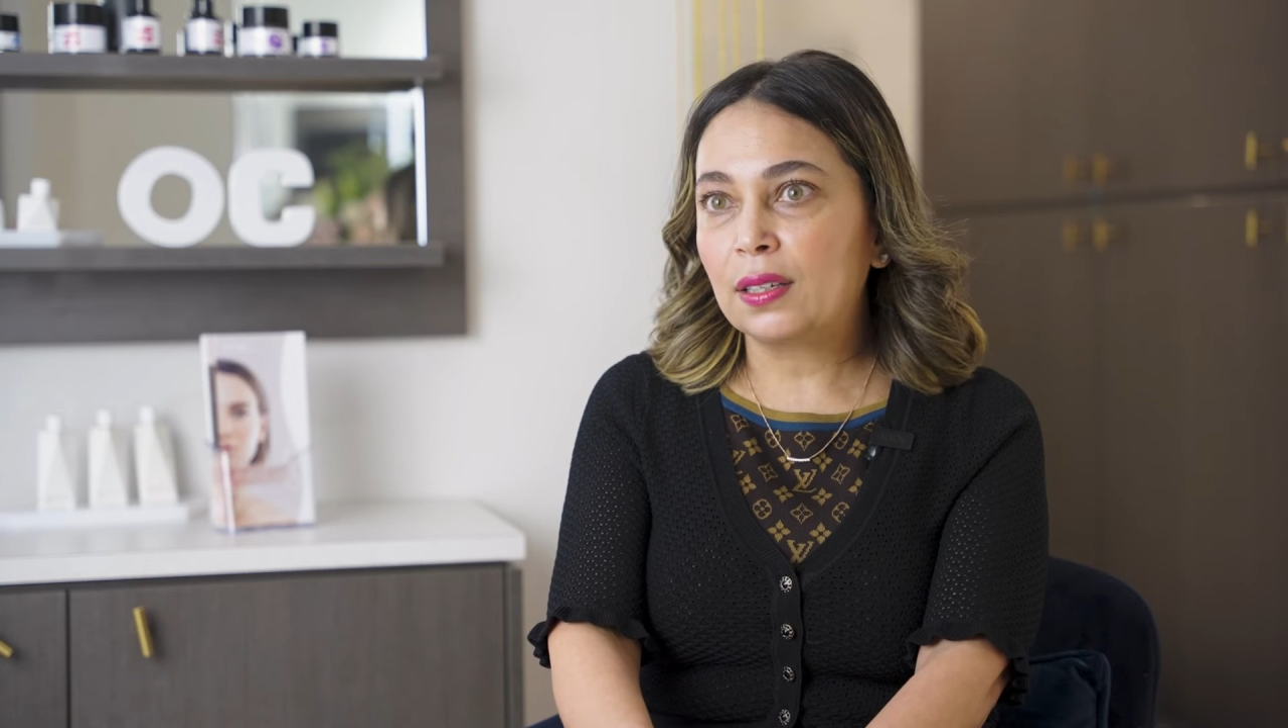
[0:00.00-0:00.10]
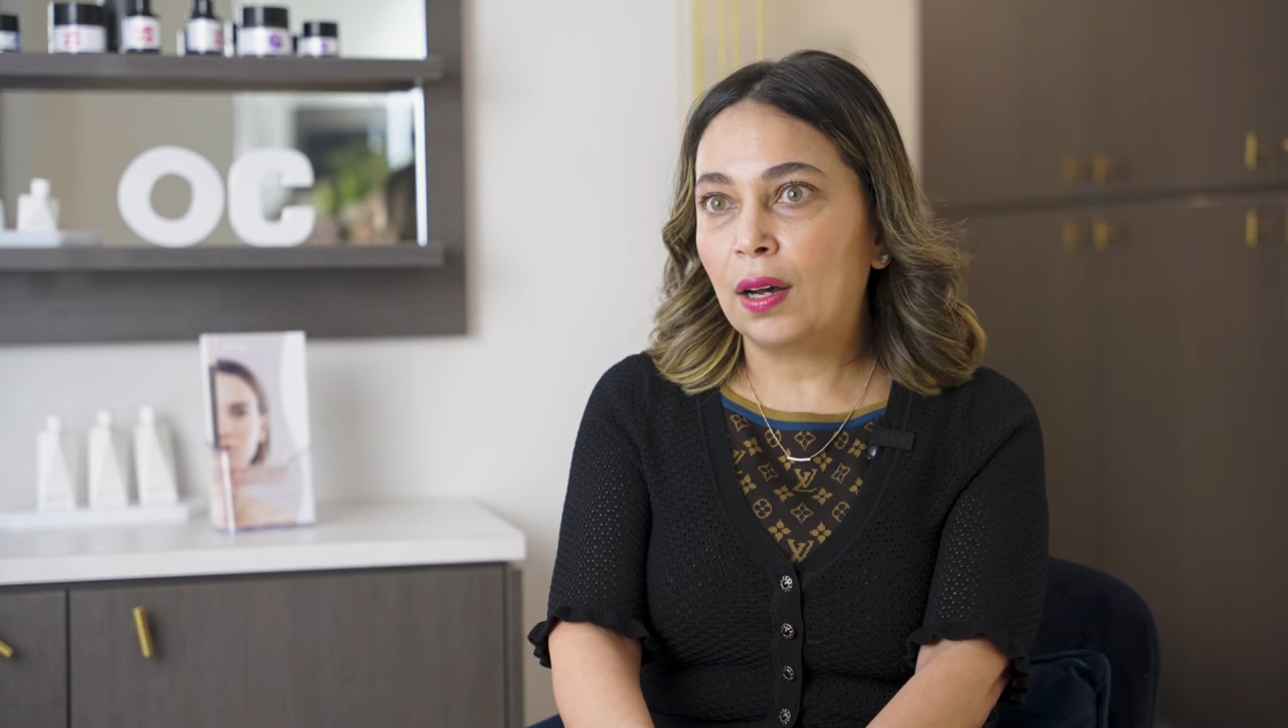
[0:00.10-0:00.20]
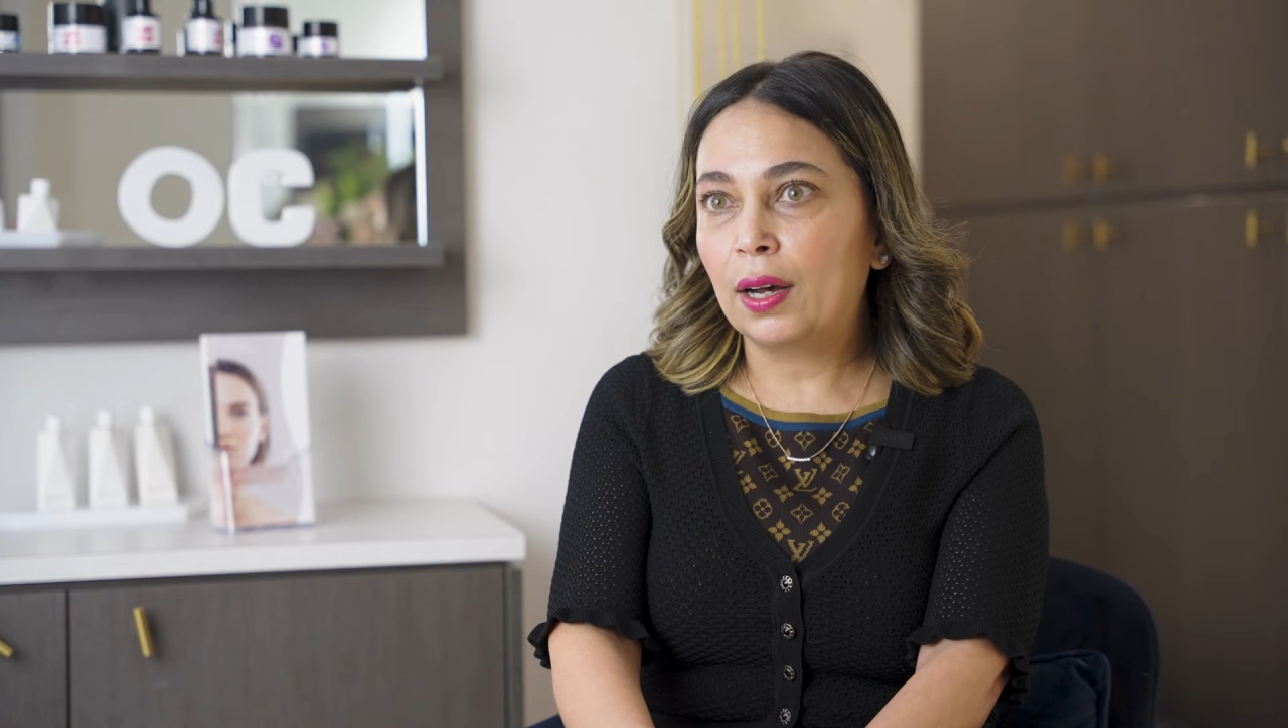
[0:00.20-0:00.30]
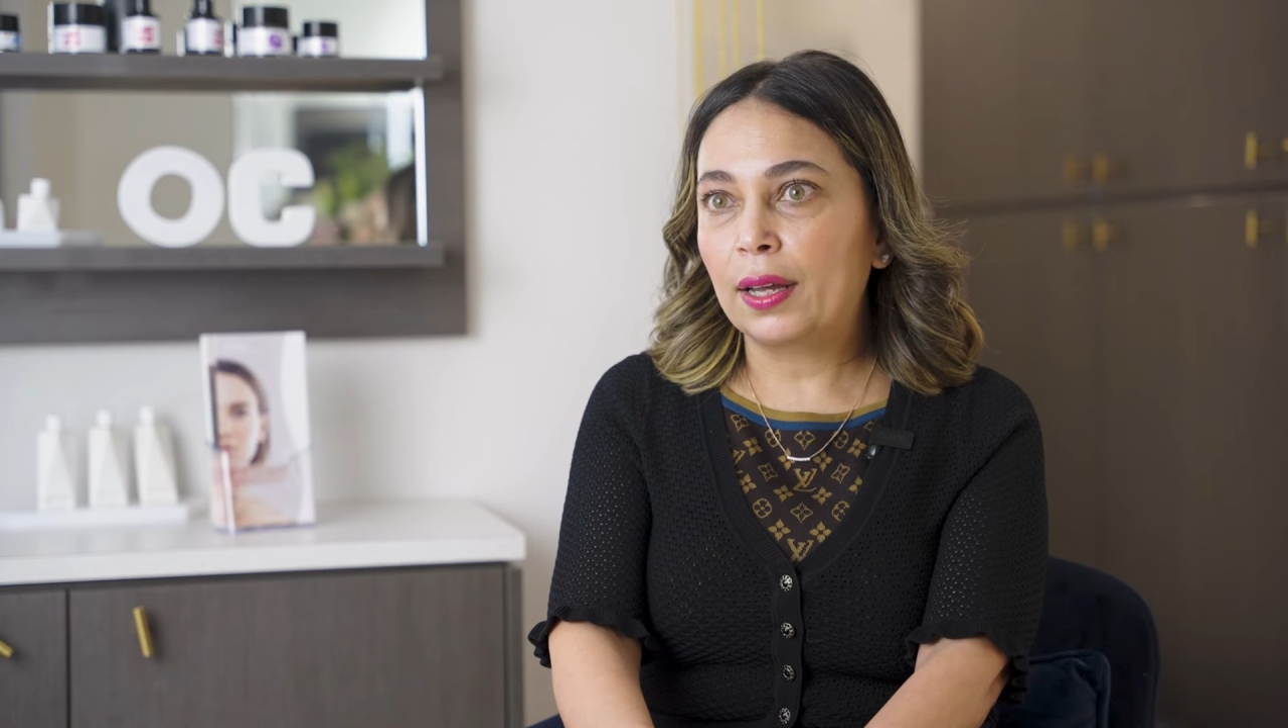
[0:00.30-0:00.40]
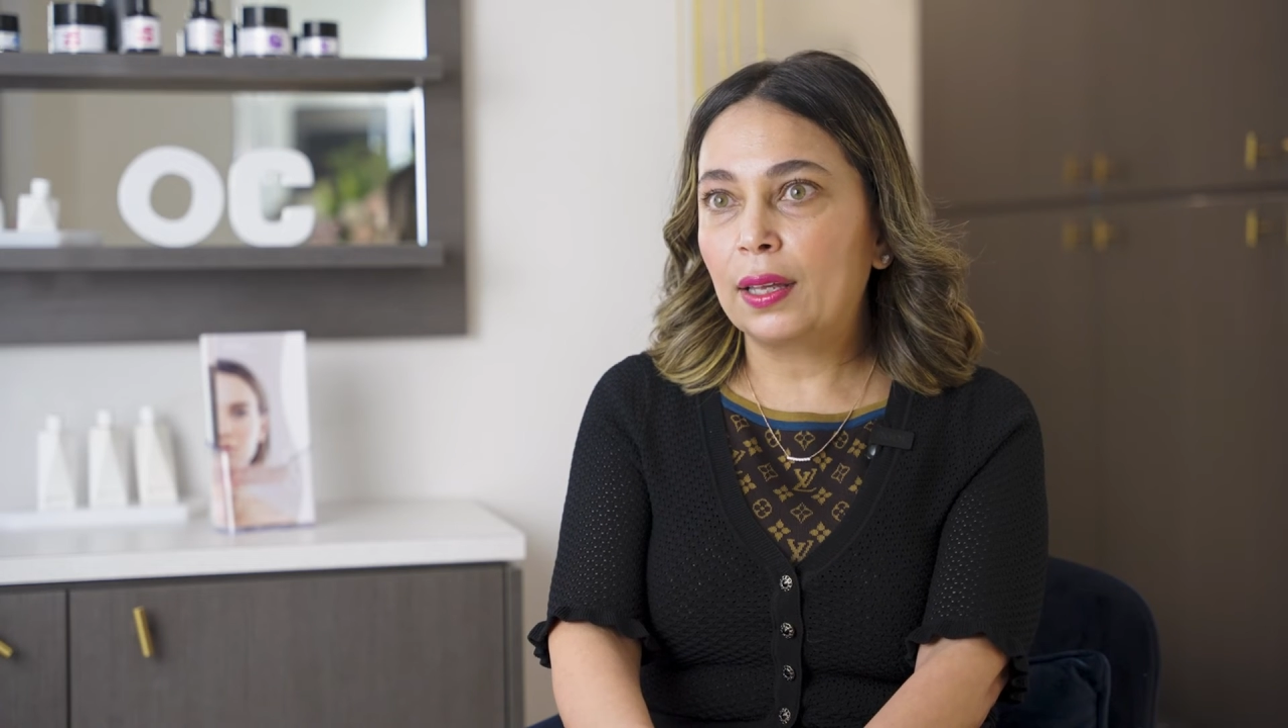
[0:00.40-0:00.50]

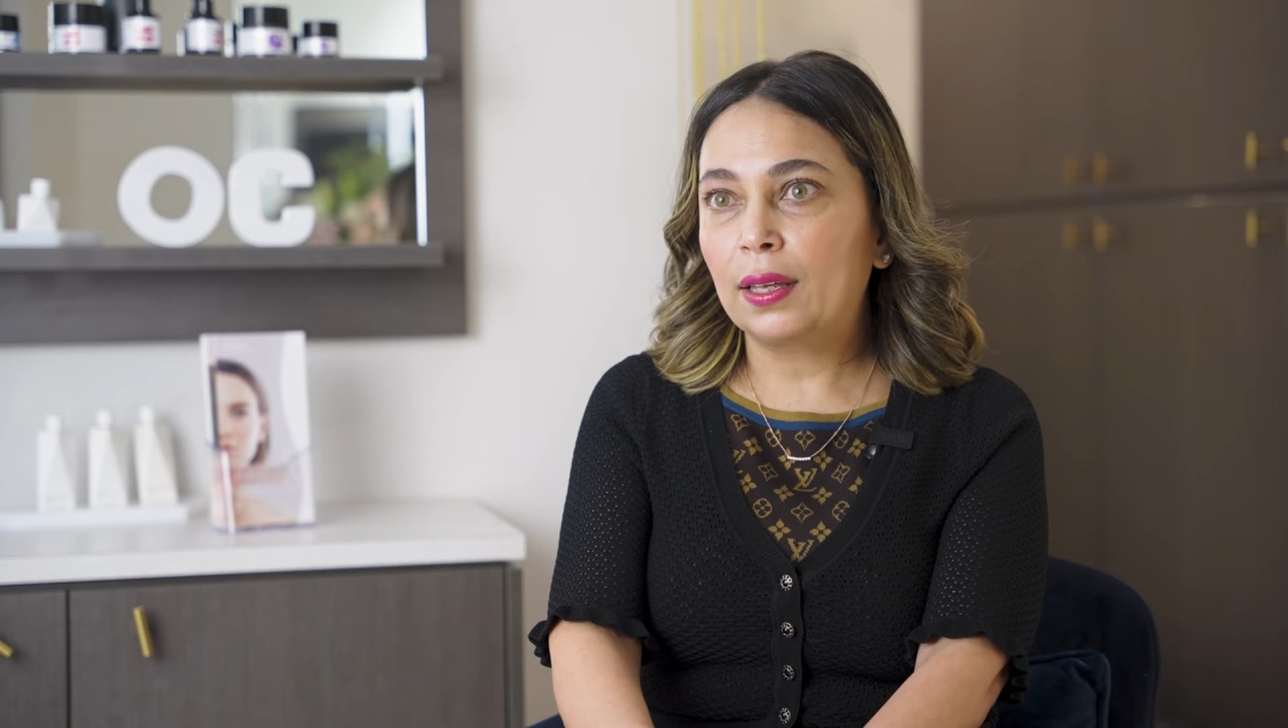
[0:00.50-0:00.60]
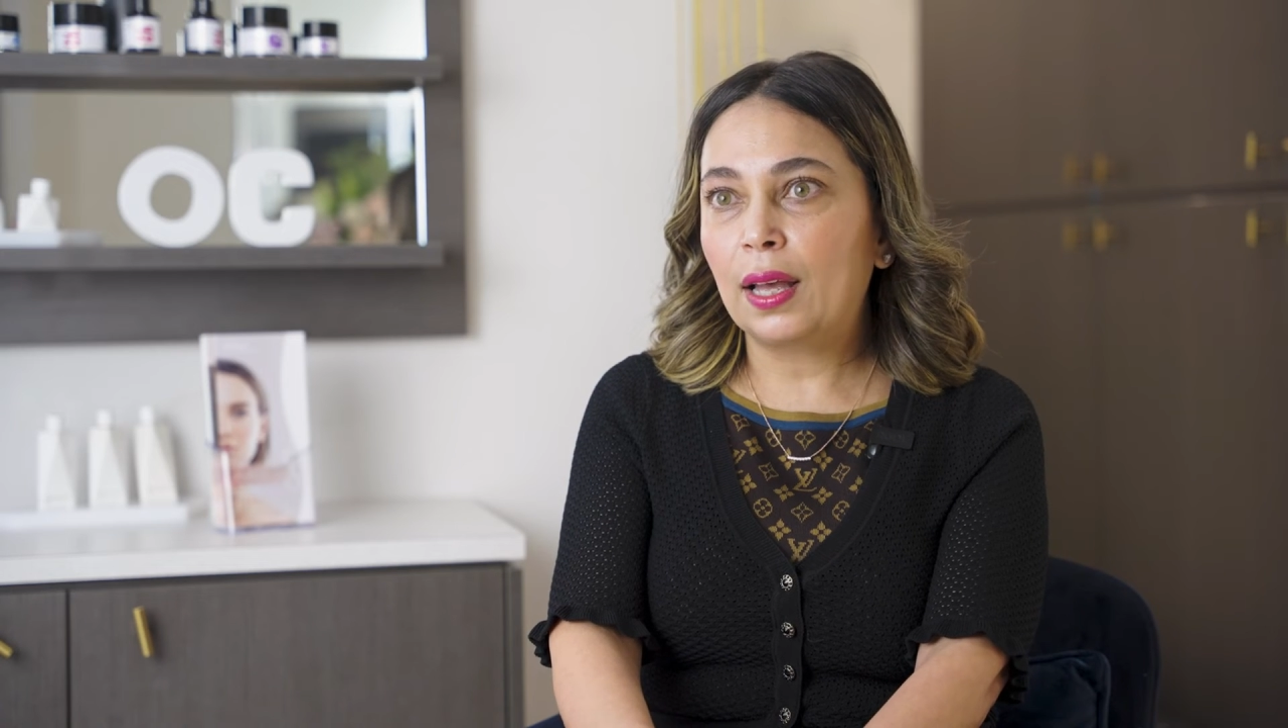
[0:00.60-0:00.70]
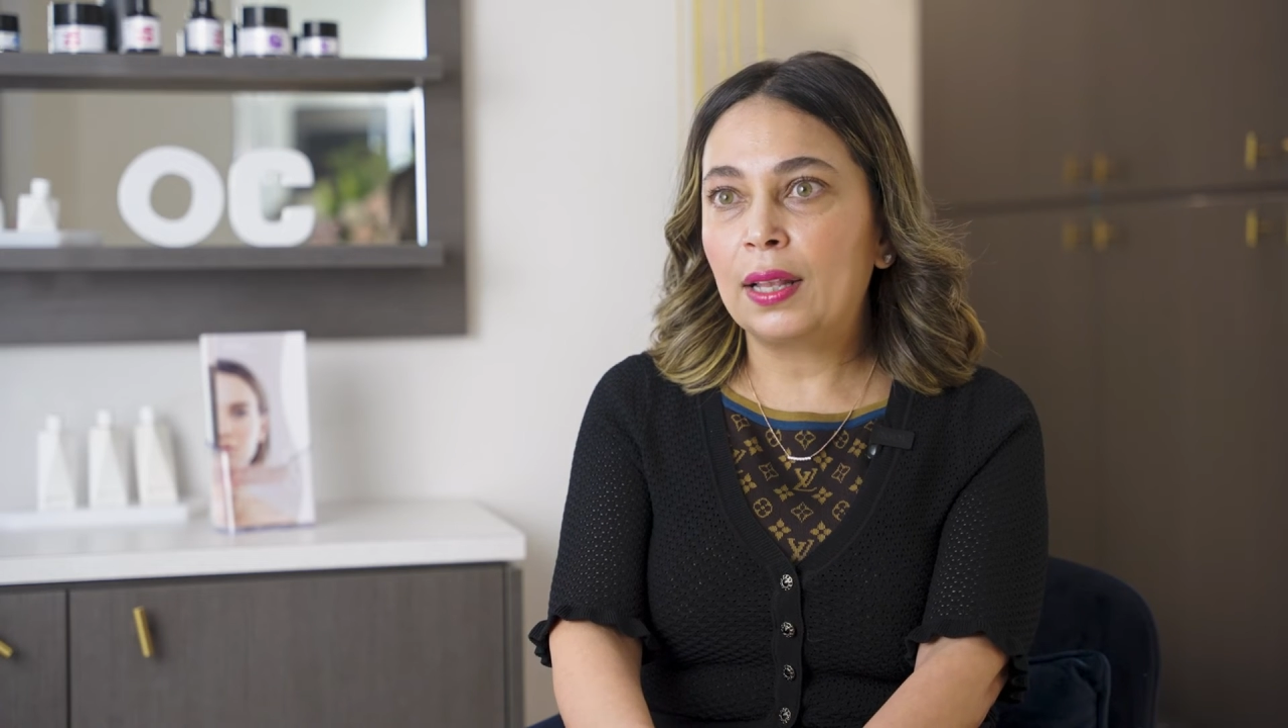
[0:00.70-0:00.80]
scarring,